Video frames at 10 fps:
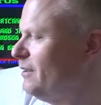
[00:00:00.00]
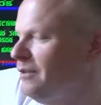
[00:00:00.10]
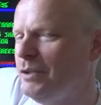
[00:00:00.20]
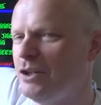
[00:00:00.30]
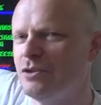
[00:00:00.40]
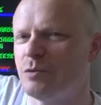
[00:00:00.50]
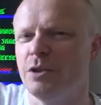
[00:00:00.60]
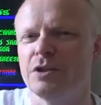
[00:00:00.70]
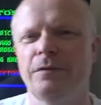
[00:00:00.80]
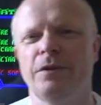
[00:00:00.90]
patience
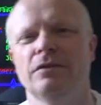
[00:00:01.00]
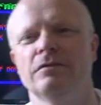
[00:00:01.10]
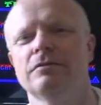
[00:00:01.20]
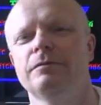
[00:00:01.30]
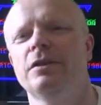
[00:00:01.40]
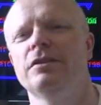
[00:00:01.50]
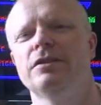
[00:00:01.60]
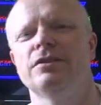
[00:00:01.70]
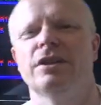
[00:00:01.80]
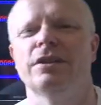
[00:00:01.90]
wears thinner
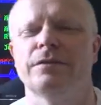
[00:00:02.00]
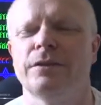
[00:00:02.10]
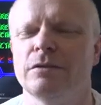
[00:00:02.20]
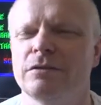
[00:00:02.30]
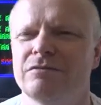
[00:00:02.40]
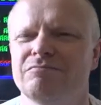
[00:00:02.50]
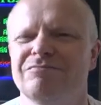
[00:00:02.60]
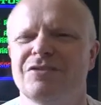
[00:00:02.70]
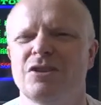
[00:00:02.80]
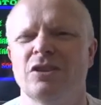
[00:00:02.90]
these days, I think, in
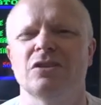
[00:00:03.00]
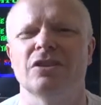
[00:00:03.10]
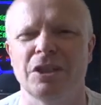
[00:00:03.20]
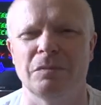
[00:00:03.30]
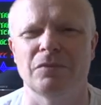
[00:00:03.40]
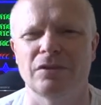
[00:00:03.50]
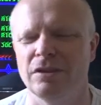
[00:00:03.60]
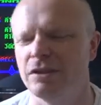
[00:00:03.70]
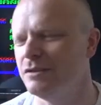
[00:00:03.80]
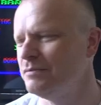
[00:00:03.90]
certain games,
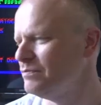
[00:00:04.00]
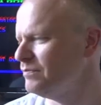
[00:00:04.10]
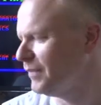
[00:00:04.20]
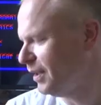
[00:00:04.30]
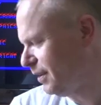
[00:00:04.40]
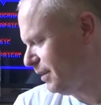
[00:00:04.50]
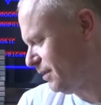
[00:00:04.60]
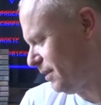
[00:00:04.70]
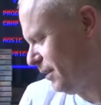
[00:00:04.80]
you know. So